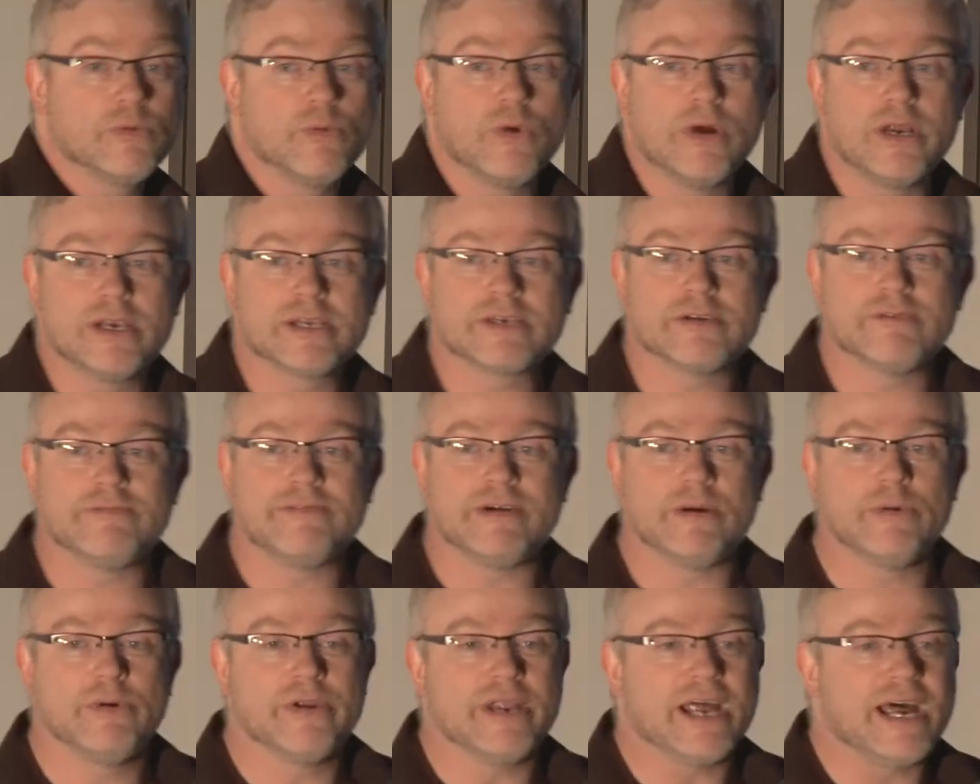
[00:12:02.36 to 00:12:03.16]
work, of
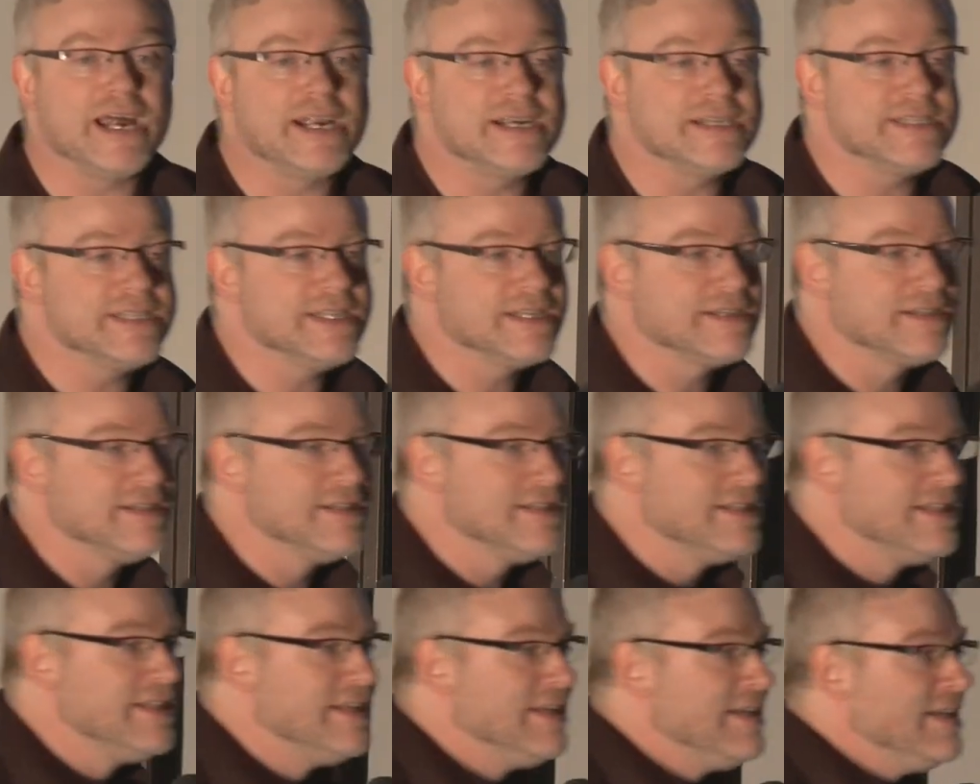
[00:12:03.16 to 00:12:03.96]
our
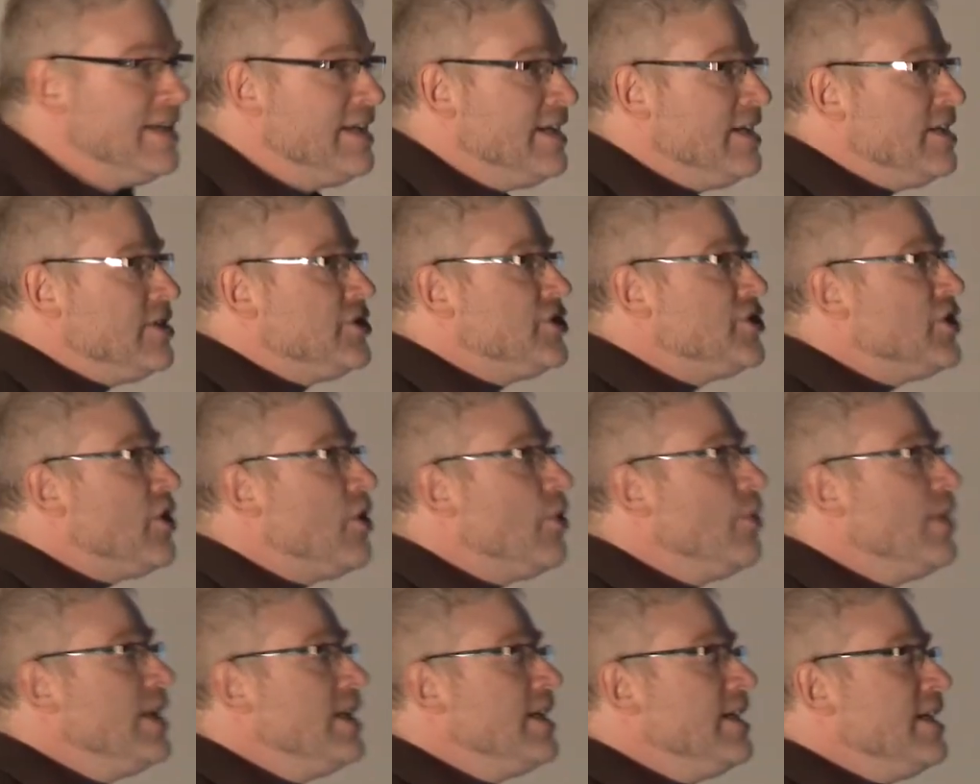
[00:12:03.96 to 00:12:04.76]
article,
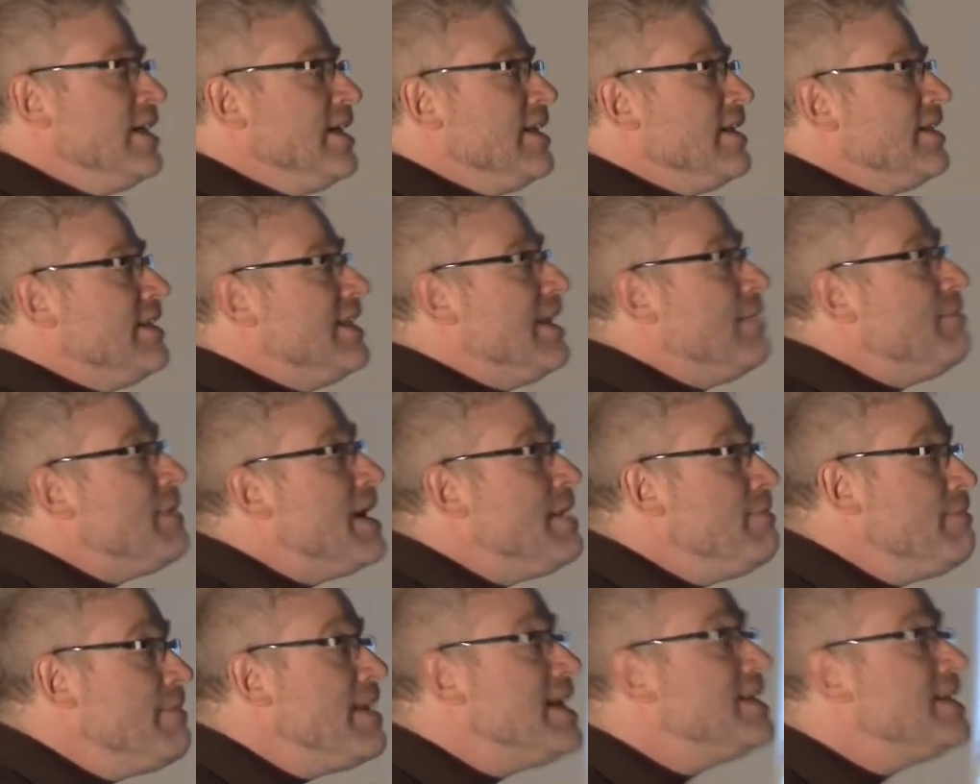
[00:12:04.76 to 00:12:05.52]
showing the main